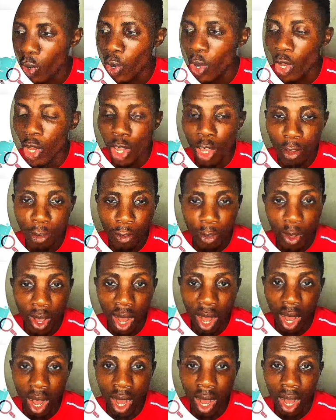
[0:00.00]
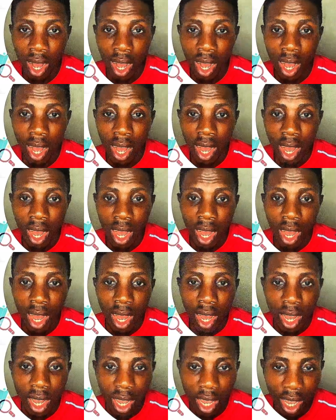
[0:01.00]
so if you are
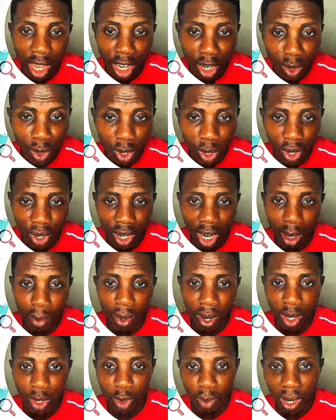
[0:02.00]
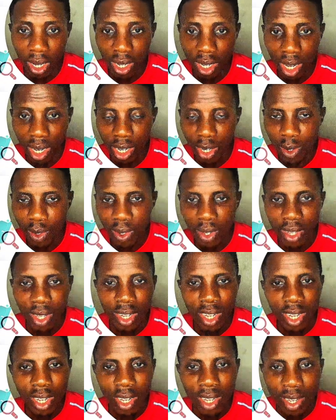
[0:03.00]
new in my channel,
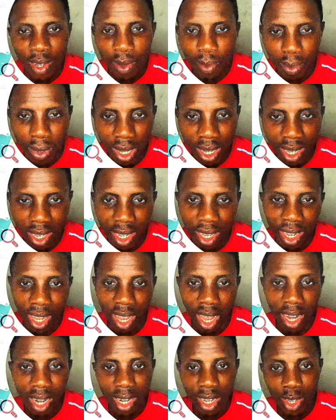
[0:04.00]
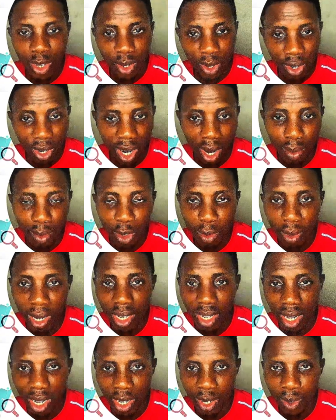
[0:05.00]
please kindly subscribe to my
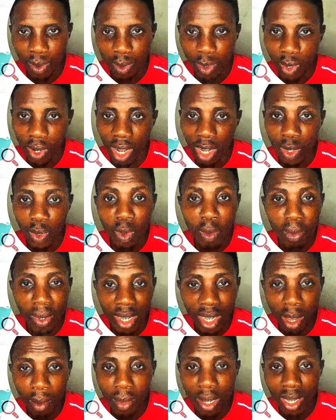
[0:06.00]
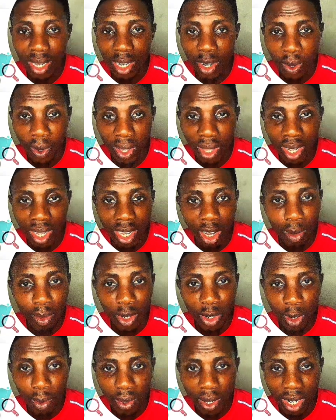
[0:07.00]
channel so that you won't miss amazing content I'll be
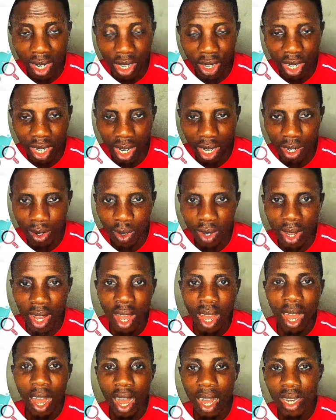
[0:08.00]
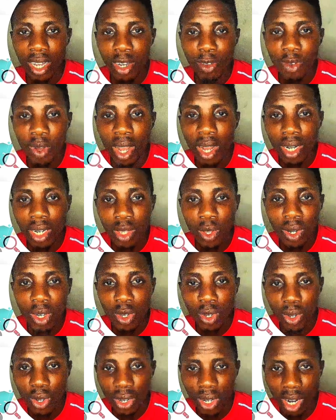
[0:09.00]
dropping in this channel. And then if you are a returning
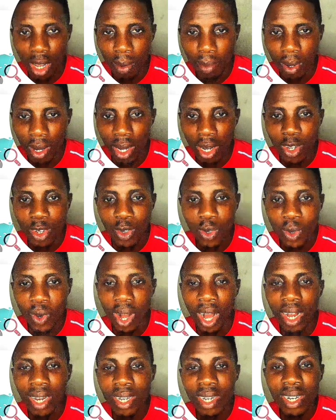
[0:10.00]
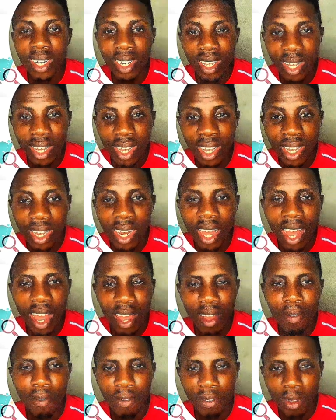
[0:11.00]
subscriber, you are the real
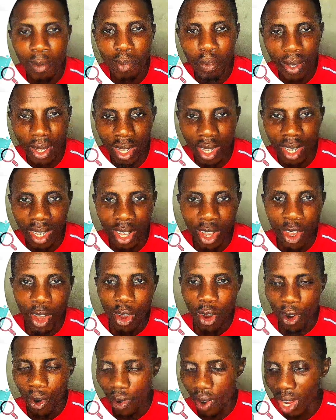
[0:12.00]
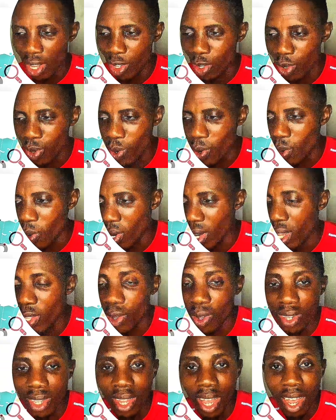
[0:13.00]
MVP. Alright, so let
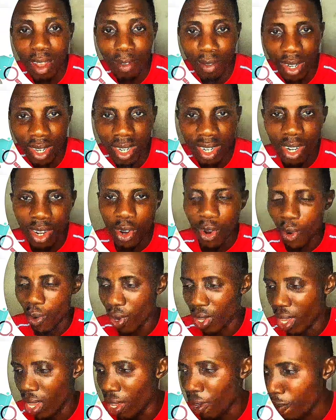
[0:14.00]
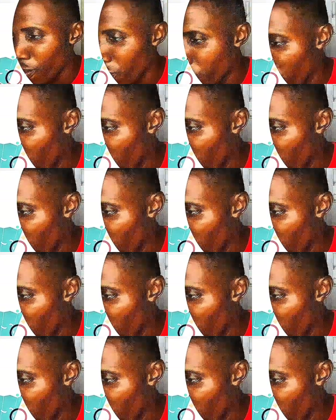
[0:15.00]
us dive in. Okay,